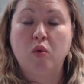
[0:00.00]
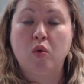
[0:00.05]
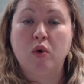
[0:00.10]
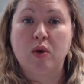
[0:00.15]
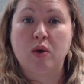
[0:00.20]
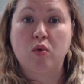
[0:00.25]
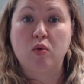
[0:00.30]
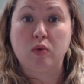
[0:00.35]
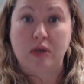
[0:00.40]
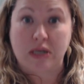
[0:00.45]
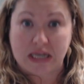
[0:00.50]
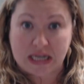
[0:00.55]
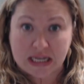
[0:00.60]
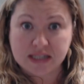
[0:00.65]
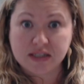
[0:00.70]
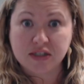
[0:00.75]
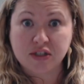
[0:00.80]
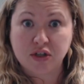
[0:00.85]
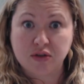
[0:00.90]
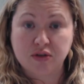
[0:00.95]
We
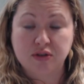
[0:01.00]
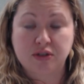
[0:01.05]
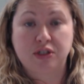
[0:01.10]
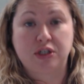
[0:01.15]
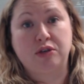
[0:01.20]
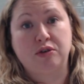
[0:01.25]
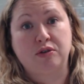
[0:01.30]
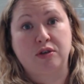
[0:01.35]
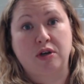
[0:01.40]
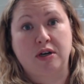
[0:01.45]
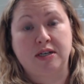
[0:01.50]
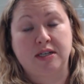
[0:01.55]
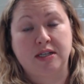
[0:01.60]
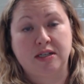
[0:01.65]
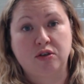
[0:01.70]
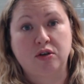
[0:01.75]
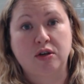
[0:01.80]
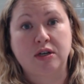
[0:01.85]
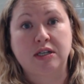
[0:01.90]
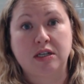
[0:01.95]
need students to use our
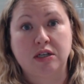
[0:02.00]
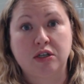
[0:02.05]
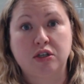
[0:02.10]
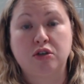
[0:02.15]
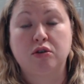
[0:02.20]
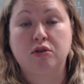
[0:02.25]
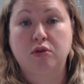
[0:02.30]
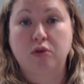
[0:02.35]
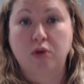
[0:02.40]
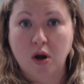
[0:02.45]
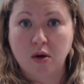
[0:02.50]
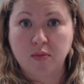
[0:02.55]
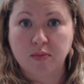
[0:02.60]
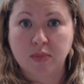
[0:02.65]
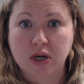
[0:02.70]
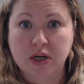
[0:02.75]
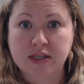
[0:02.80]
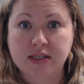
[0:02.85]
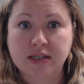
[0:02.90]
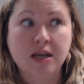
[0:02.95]
district issued
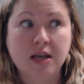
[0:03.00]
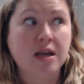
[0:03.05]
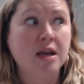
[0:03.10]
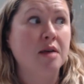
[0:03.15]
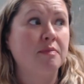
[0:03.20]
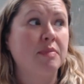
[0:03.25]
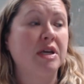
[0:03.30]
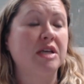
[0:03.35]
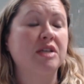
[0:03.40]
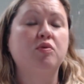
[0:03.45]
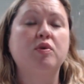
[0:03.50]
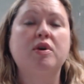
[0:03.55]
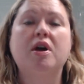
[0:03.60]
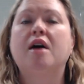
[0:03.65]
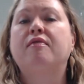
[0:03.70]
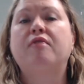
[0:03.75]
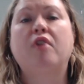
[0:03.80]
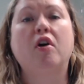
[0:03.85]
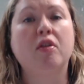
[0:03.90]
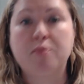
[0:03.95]
Chromebooks because we
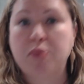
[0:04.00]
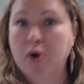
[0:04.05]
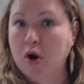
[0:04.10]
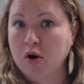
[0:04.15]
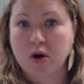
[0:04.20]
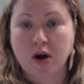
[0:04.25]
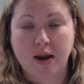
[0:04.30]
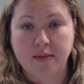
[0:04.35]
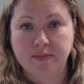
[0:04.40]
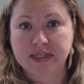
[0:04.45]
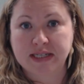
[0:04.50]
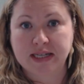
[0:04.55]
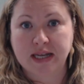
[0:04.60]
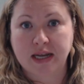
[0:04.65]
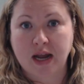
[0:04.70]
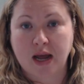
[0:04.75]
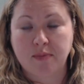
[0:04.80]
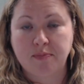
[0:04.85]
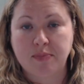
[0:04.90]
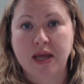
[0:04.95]
have all the programs
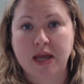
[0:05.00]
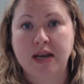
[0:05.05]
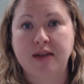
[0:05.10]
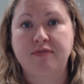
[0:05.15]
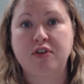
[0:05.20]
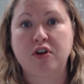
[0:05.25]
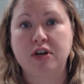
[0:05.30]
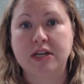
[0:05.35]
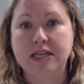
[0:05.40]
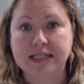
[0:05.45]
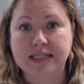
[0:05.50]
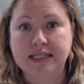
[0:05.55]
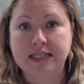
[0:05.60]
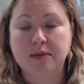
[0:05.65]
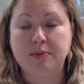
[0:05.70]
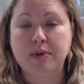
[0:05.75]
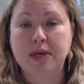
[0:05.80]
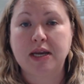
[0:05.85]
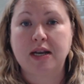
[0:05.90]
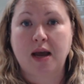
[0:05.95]
set up and if there needs
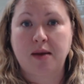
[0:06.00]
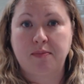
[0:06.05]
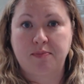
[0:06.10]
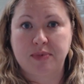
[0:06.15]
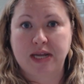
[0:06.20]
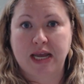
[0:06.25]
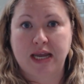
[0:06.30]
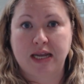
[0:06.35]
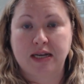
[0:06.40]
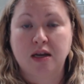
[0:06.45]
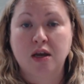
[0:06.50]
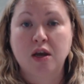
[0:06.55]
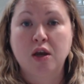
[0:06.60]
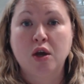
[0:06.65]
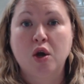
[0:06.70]
to be an update